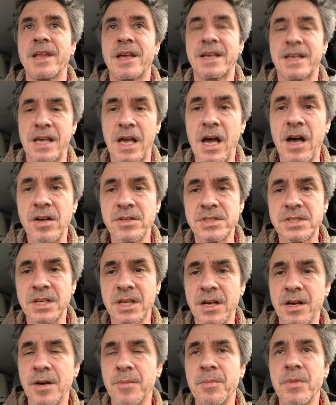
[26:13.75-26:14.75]
like
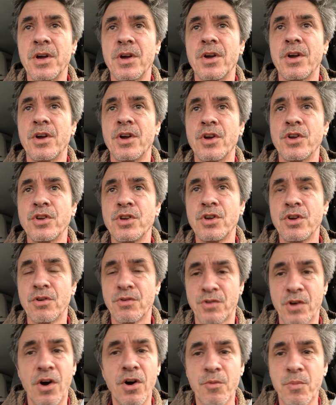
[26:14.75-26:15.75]
calcium,
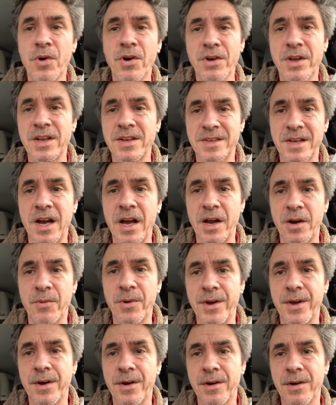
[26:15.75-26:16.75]
your dog will get
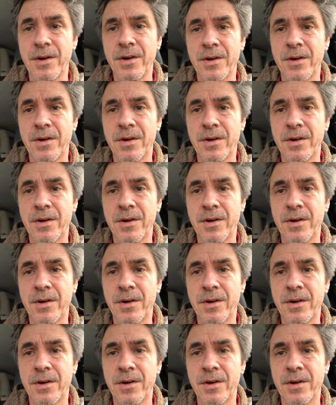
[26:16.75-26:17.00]
diarrhea.